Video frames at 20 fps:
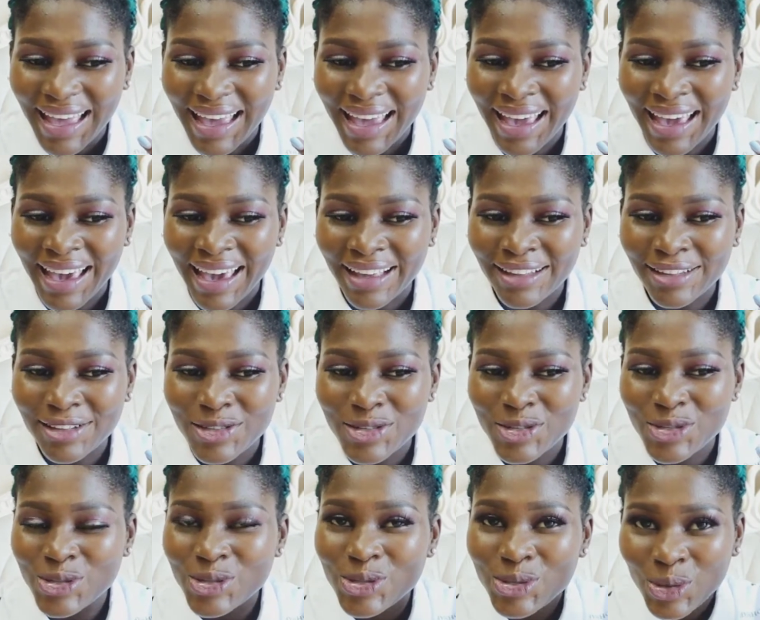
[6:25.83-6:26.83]
And
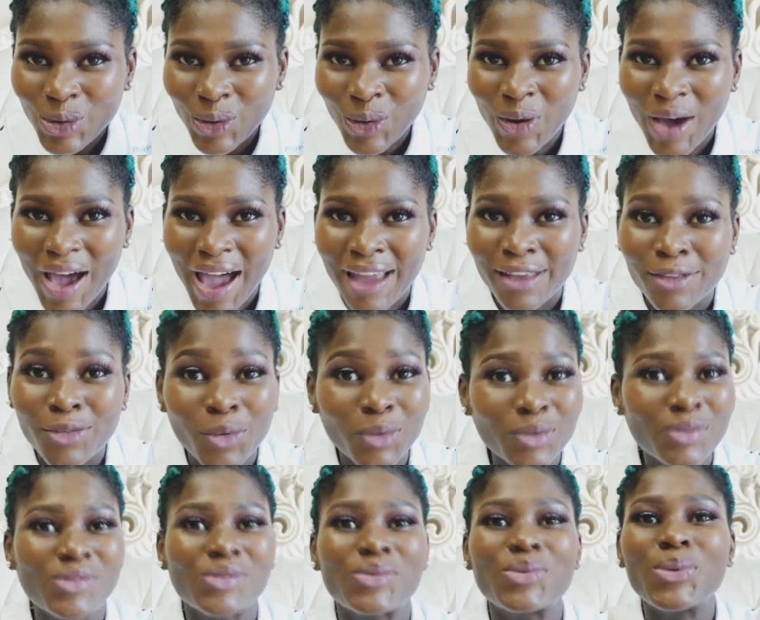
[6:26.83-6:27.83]
so I
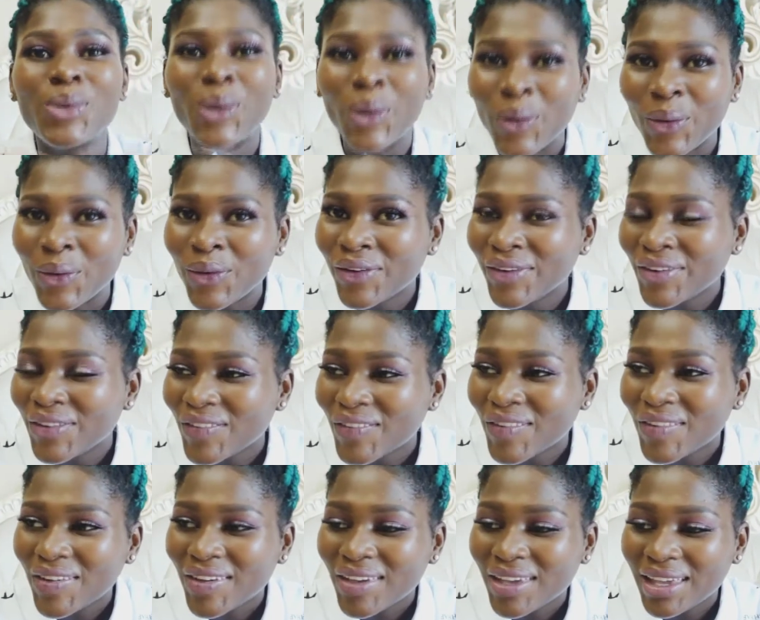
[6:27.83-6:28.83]
don't know
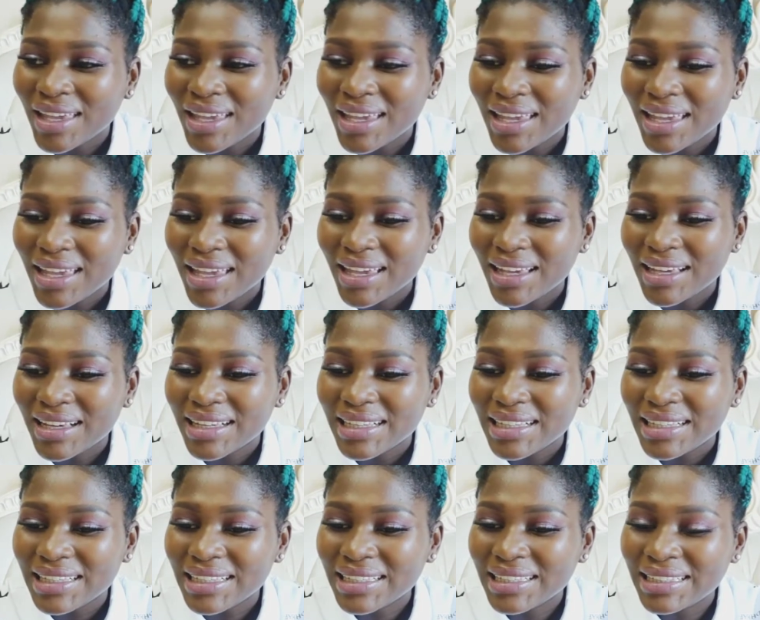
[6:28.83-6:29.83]

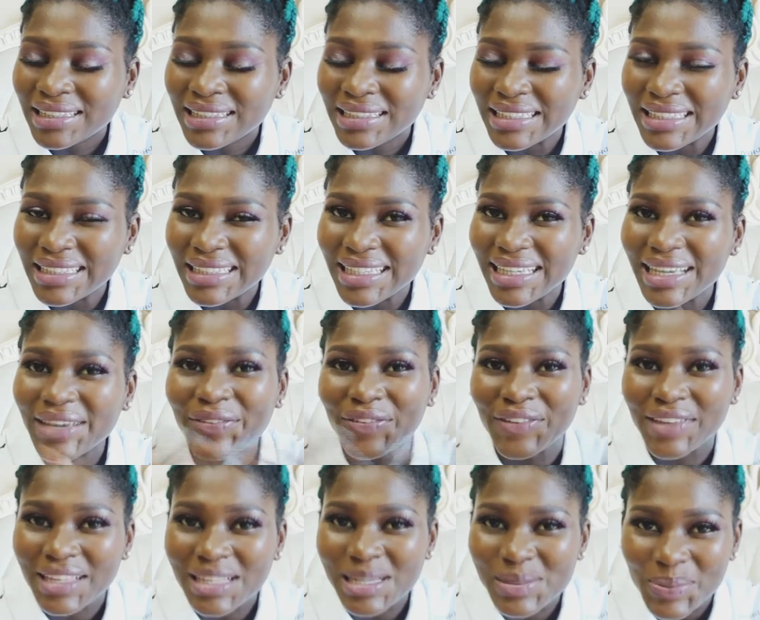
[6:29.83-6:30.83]
if
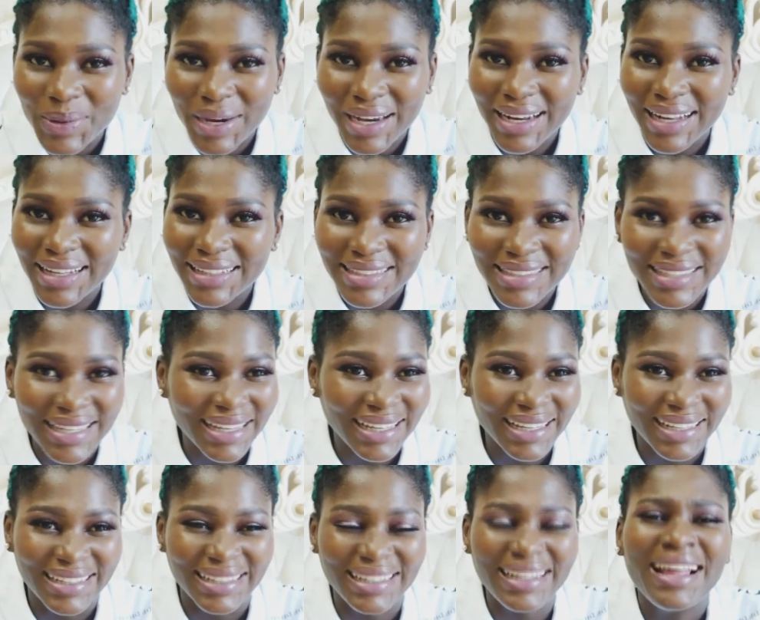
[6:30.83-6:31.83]
it is pregnancy.
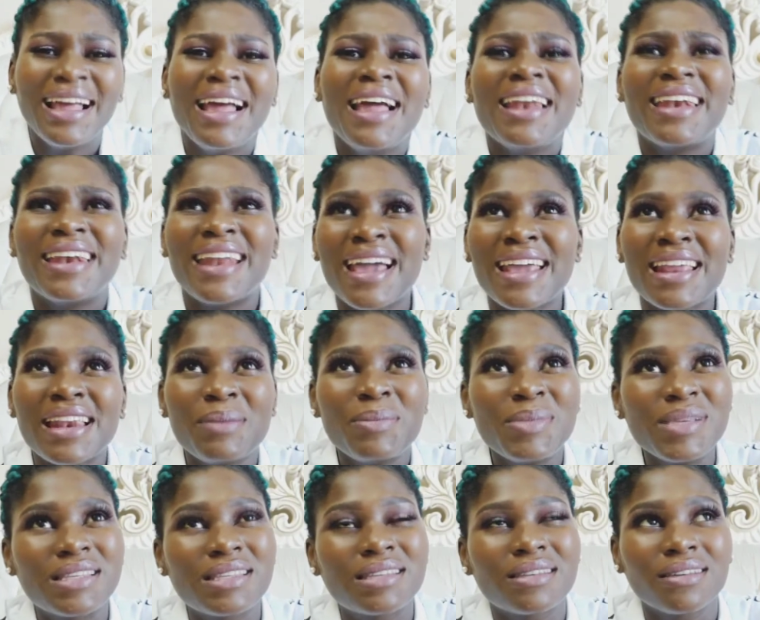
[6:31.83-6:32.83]
Like, let me
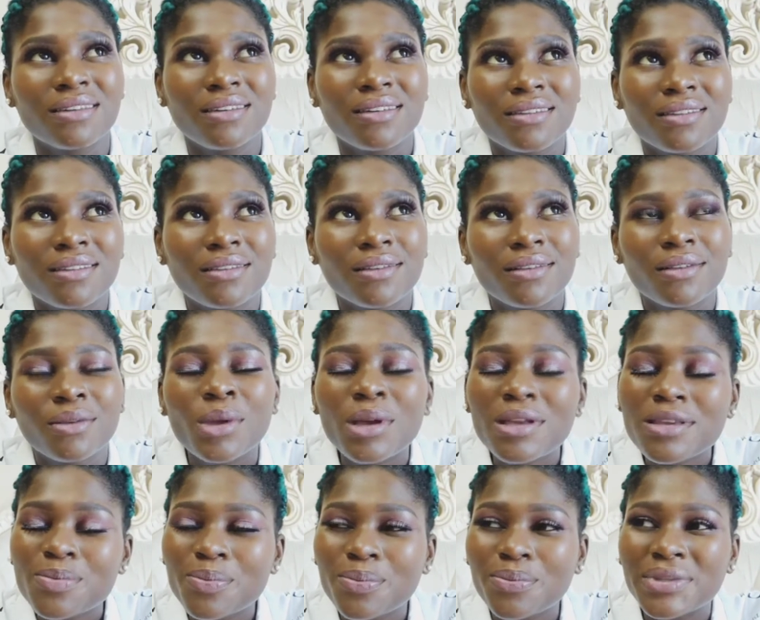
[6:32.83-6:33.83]
see.
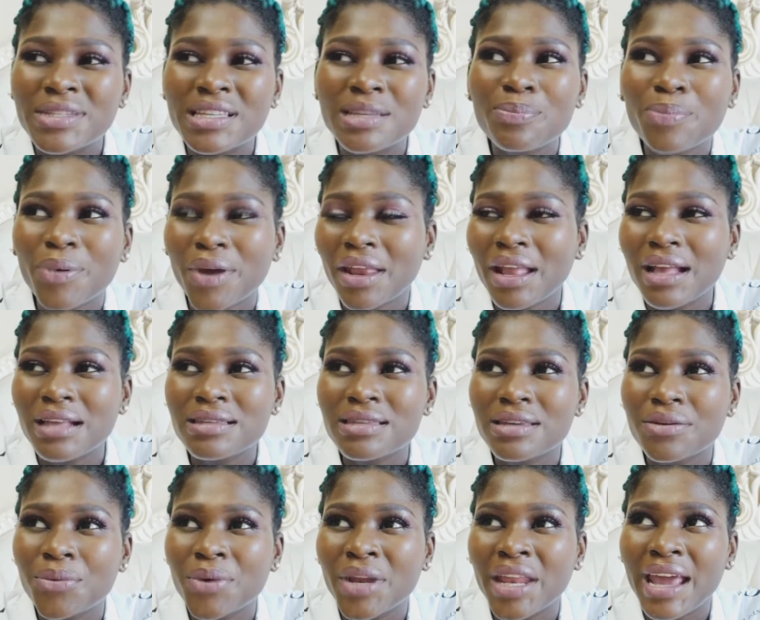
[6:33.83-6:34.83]
Did
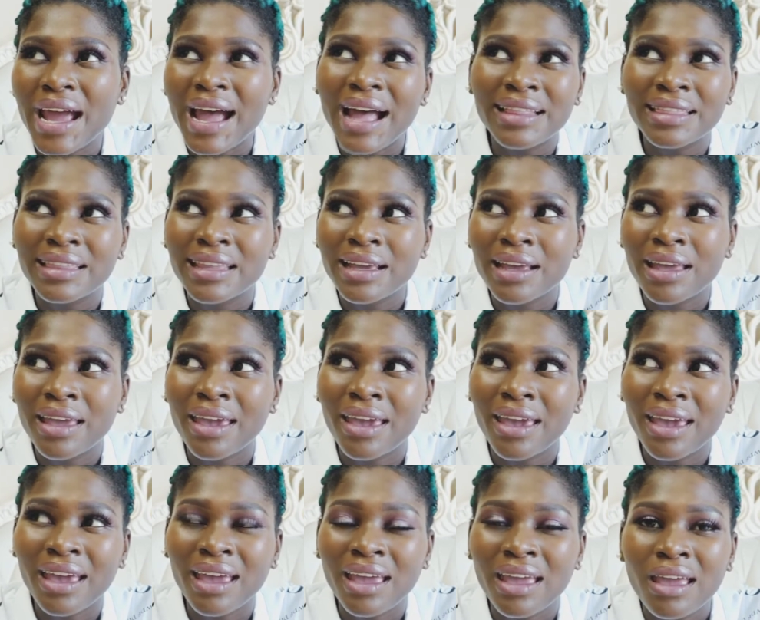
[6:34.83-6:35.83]
pregnancy really add the
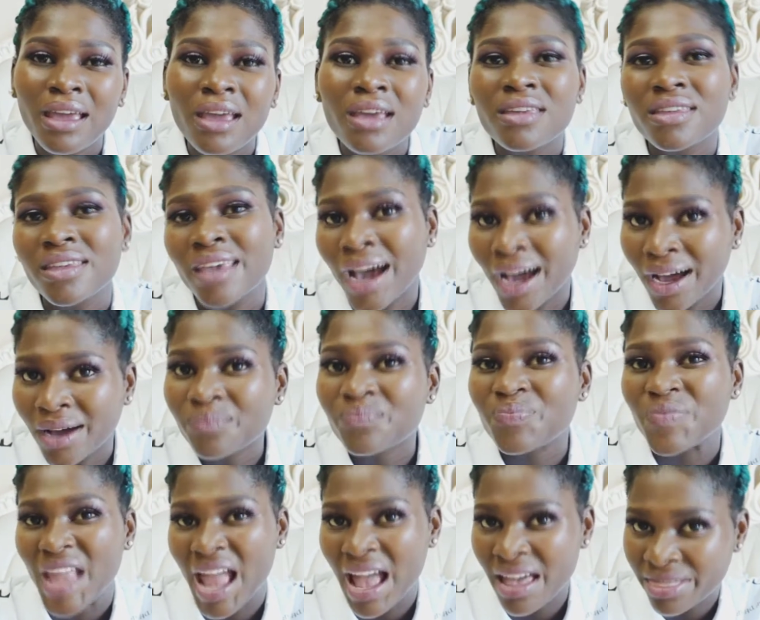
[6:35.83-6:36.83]
hair? Yeah,
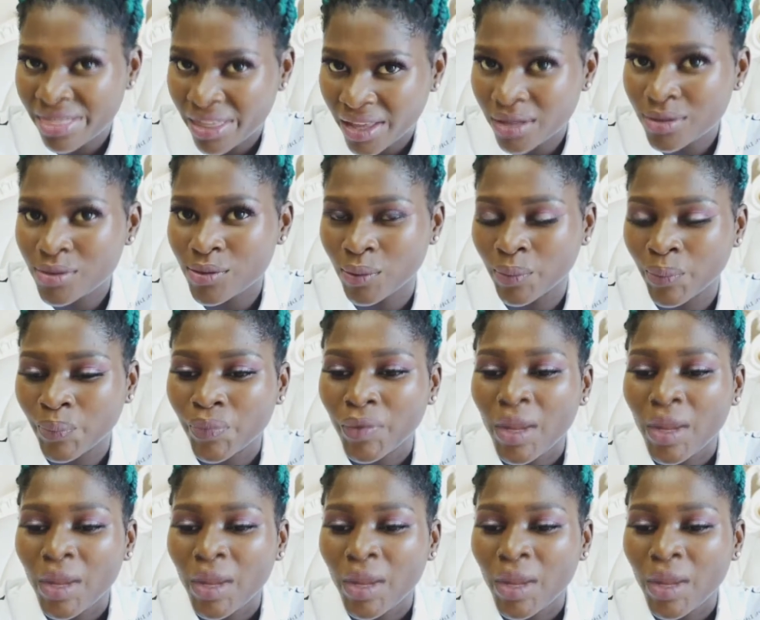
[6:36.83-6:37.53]
I think so.